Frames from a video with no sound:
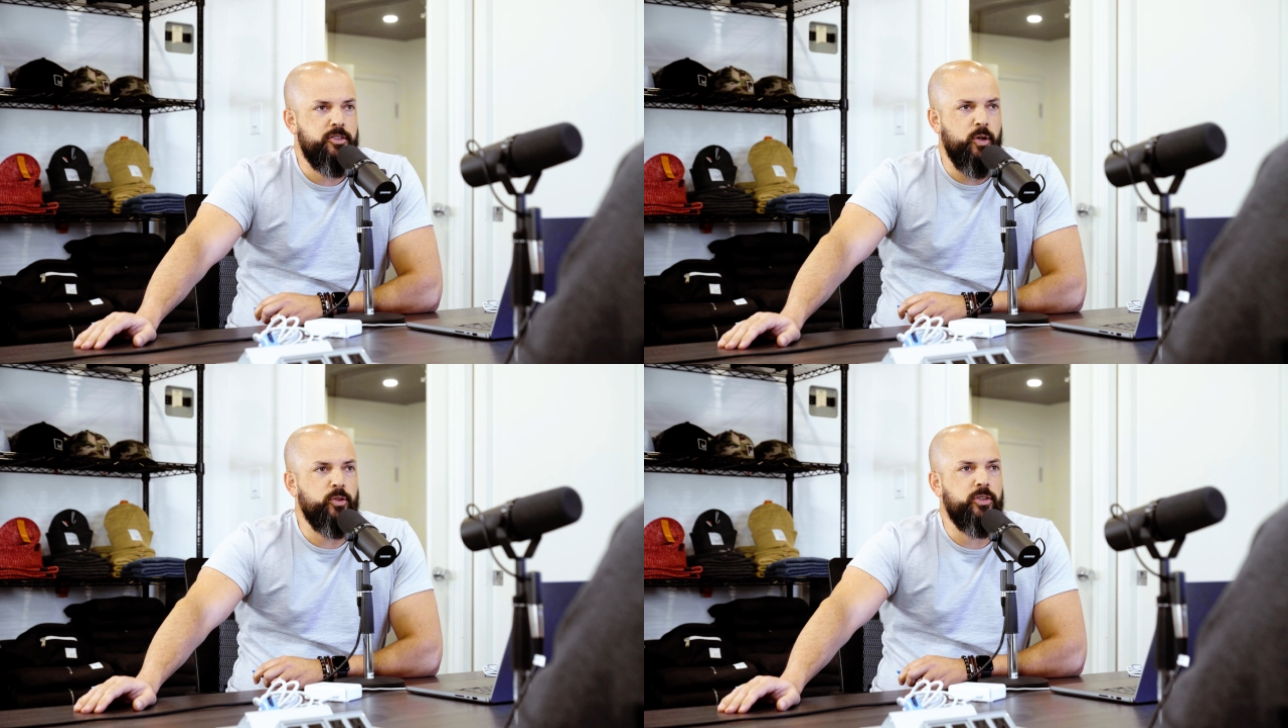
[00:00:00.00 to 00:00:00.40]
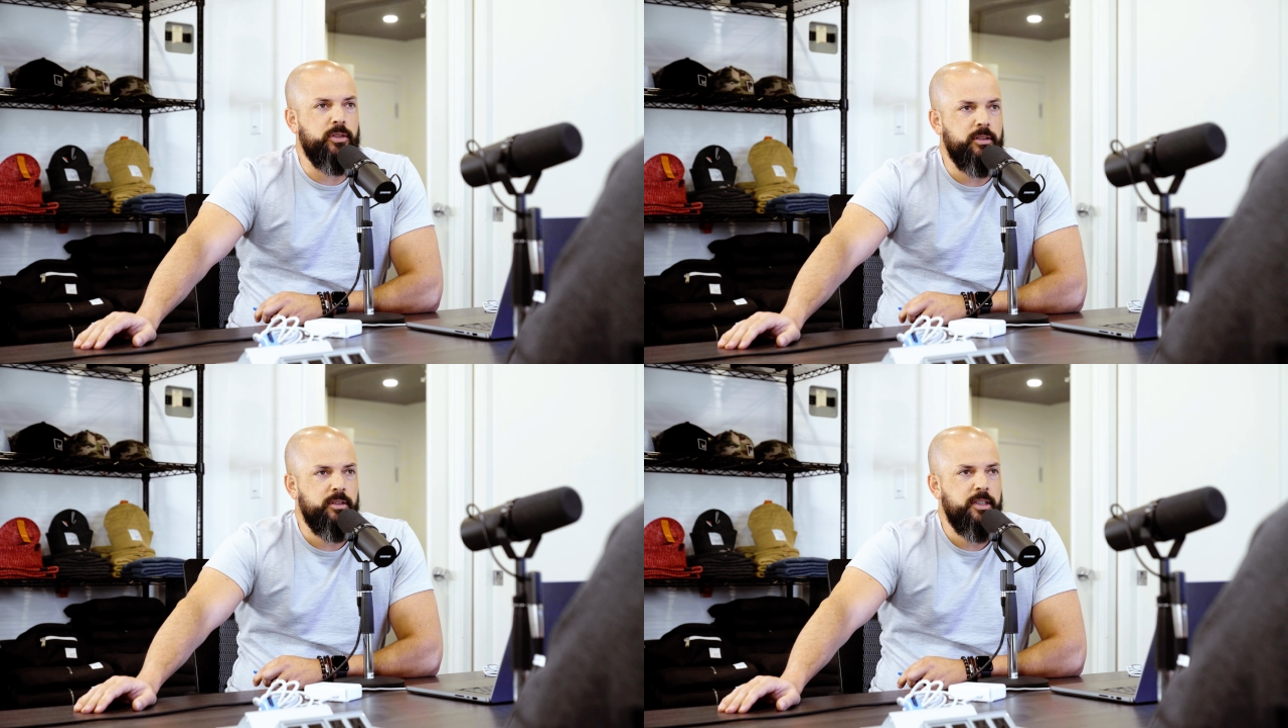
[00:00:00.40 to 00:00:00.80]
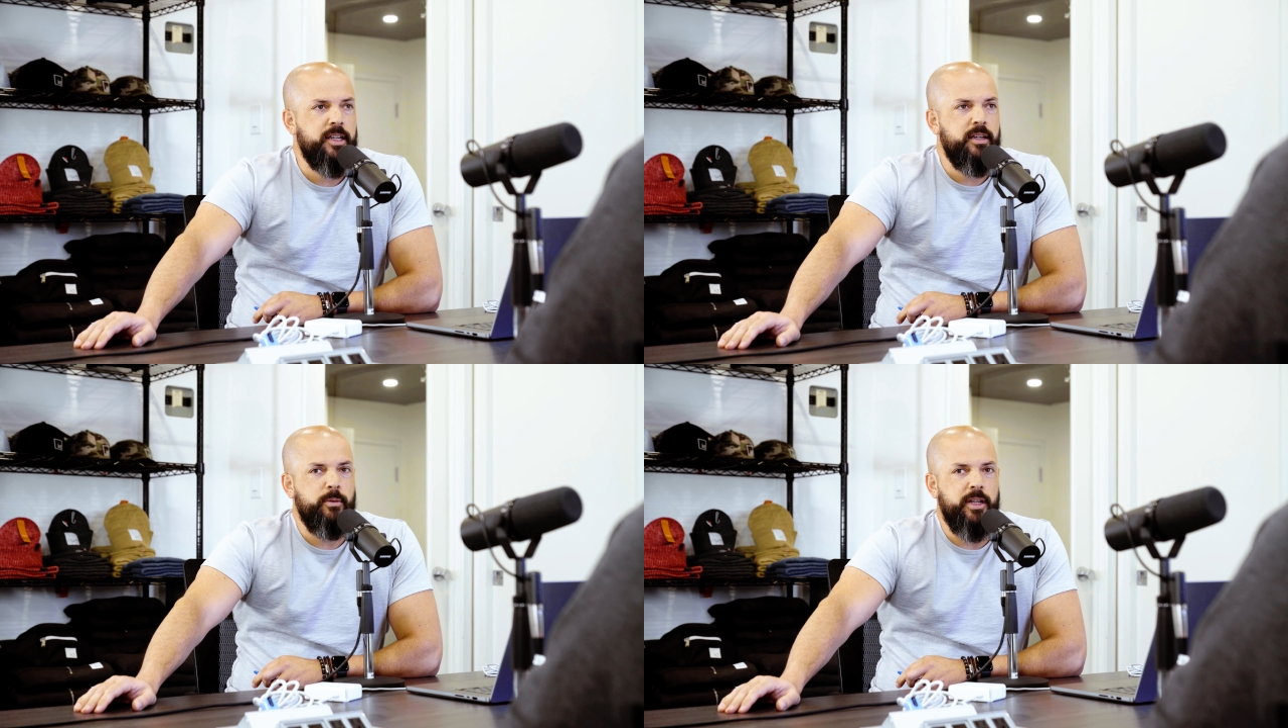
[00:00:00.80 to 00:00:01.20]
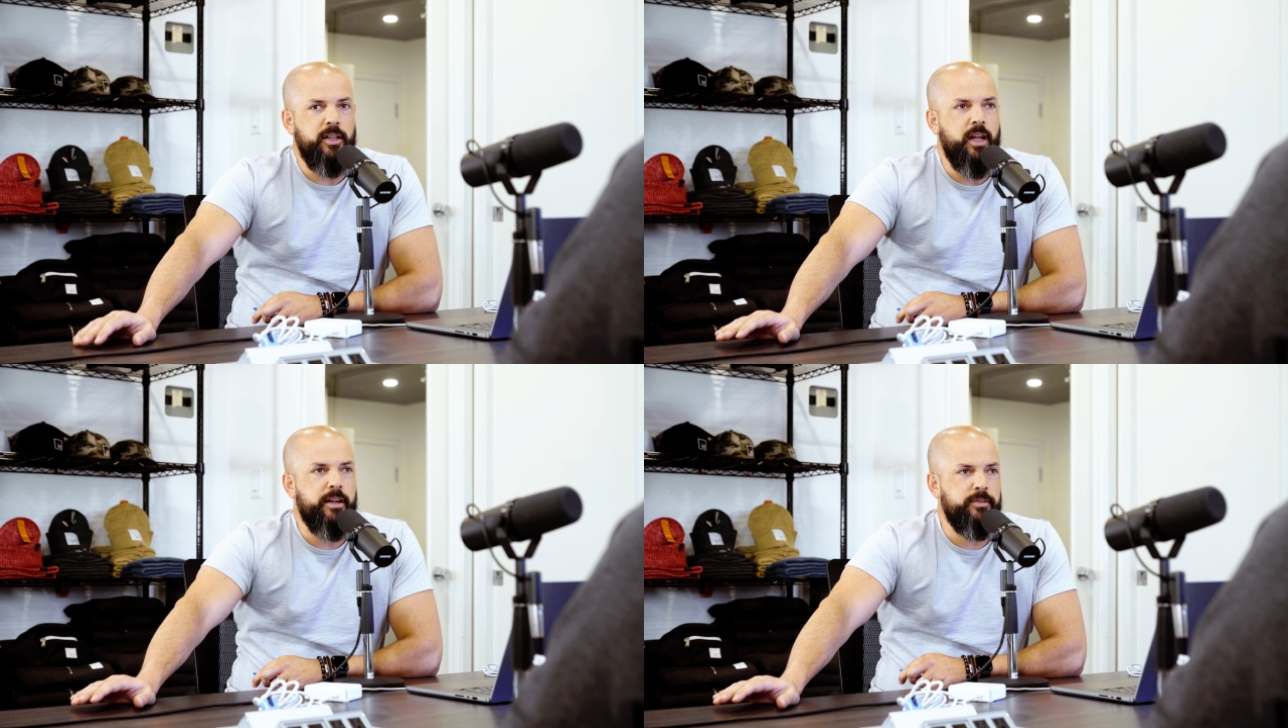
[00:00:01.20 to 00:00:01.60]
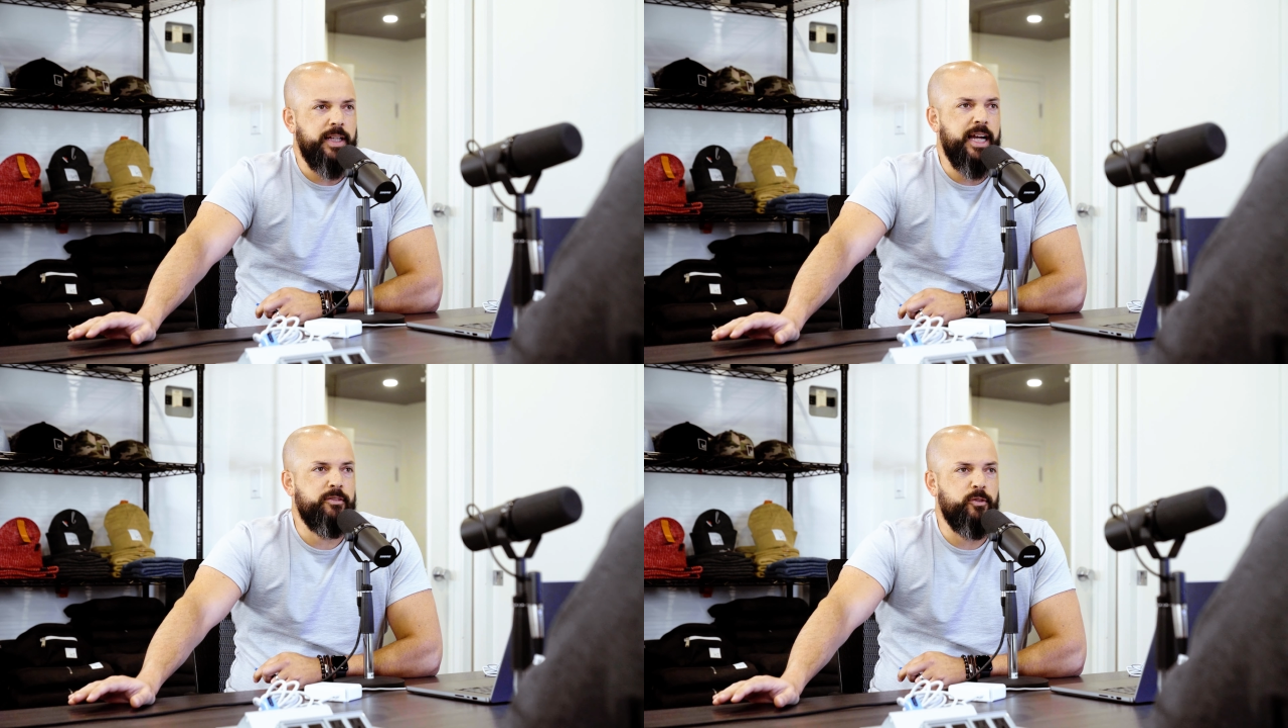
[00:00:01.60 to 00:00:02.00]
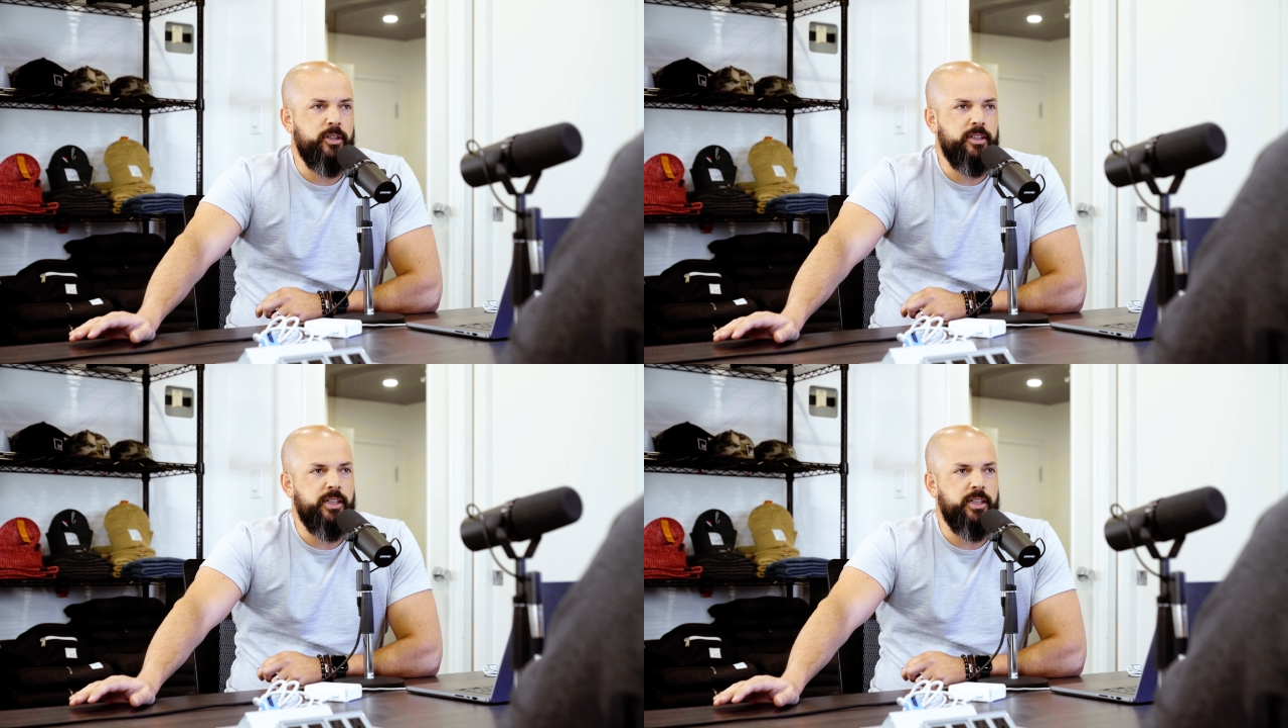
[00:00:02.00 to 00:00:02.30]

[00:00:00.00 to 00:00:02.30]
social, we get a lot of flack for it.